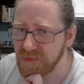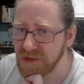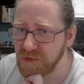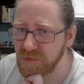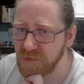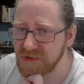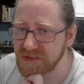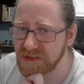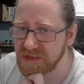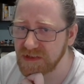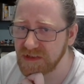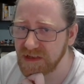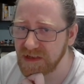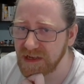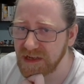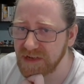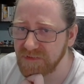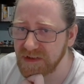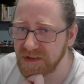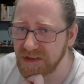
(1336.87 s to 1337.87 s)

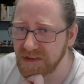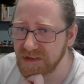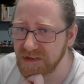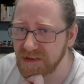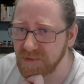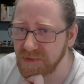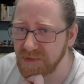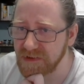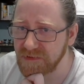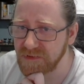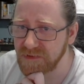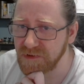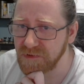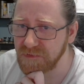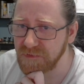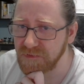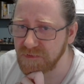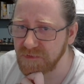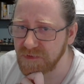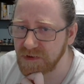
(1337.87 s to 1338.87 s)
a little bit
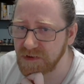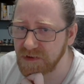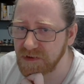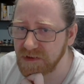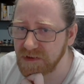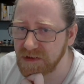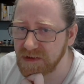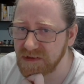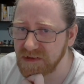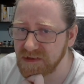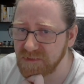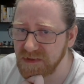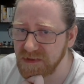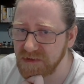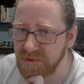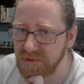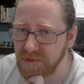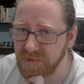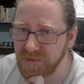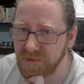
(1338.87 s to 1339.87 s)
of
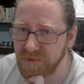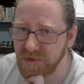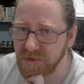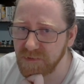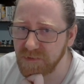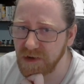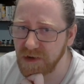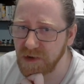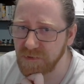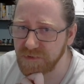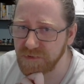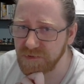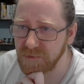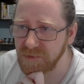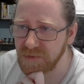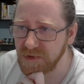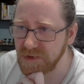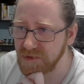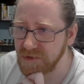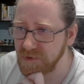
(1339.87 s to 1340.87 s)
power to
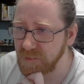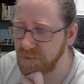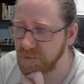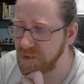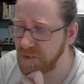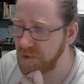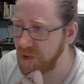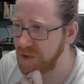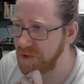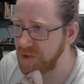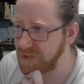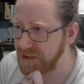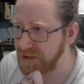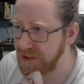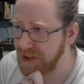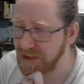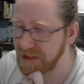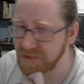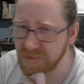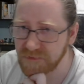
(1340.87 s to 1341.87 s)
play or
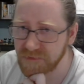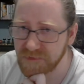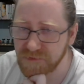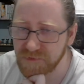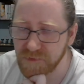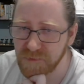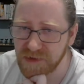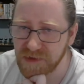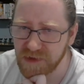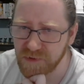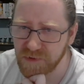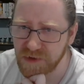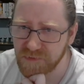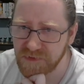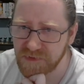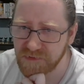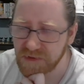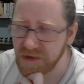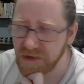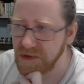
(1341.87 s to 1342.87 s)
health to play around
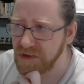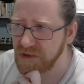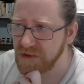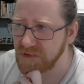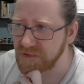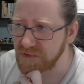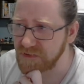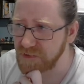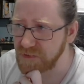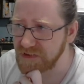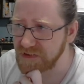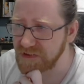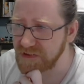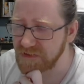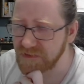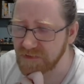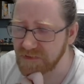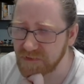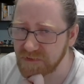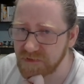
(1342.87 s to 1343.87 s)
with, so it
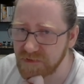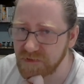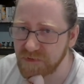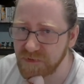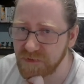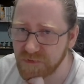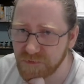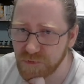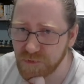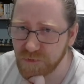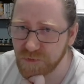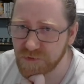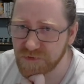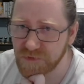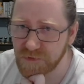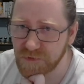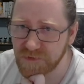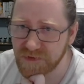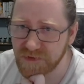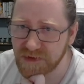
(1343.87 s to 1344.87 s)
isn't
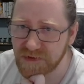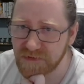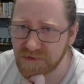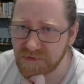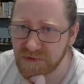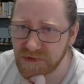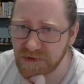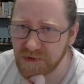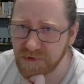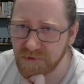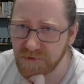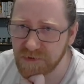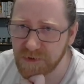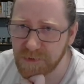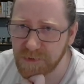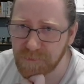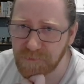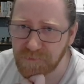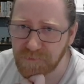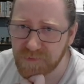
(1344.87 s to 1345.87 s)
crucial to get there.
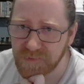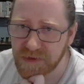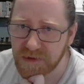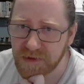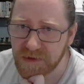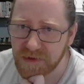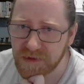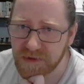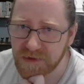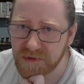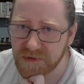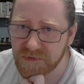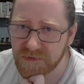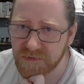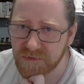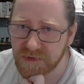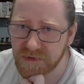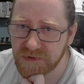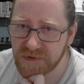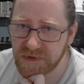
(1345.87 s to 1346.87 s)
It
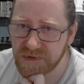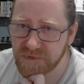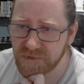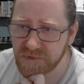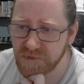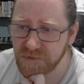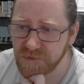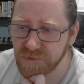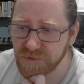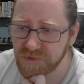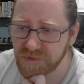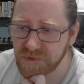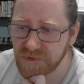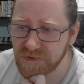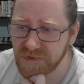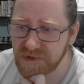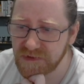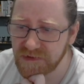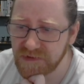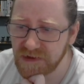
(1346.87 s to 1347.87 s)
isn't crucial
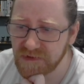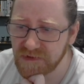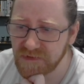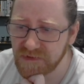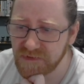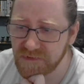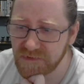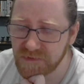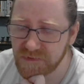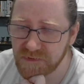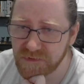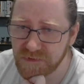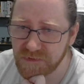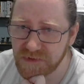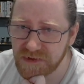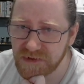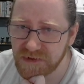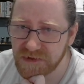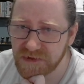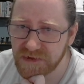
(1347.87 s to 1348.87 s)
to get access to
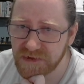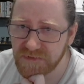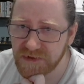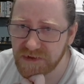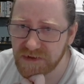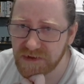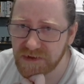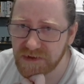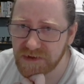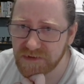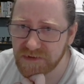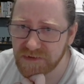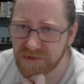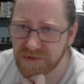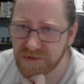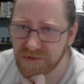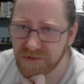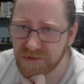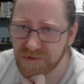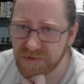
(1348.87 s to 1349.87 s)
level 9
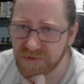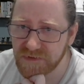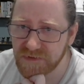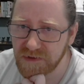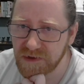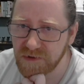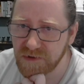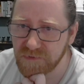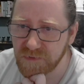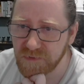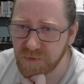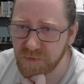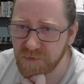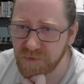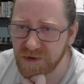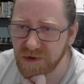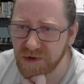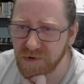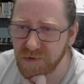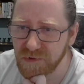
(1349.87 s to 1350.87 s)
just now.
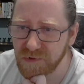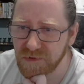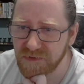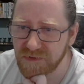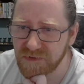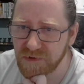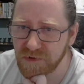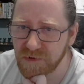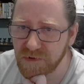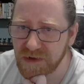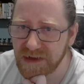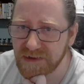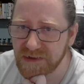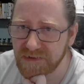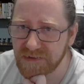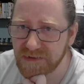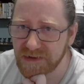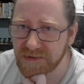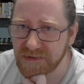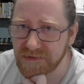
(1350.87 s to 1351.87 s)
We are also at
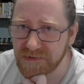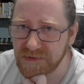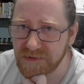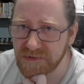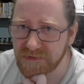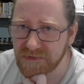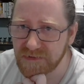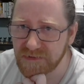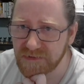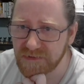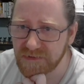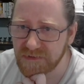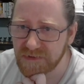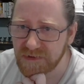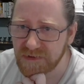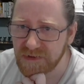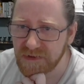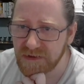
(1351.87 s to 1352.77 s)
a decent